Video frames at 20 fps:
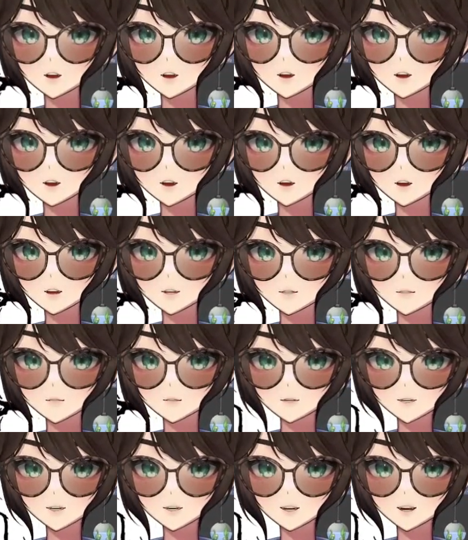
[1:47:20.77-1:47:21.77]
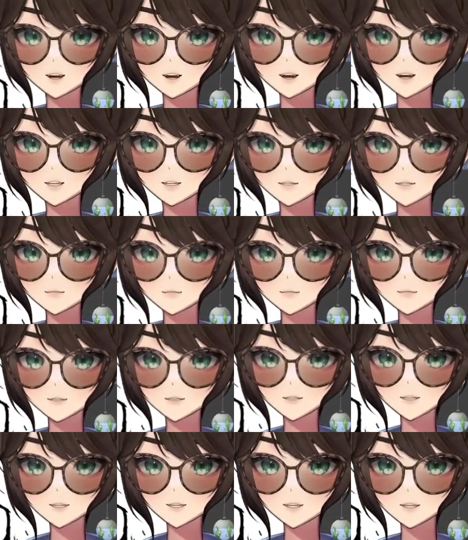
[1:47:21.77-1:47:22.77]
This one, the lines are a
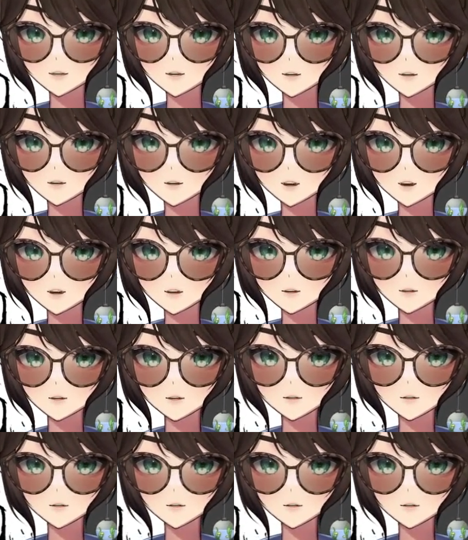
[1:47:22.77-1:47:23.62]
lot more,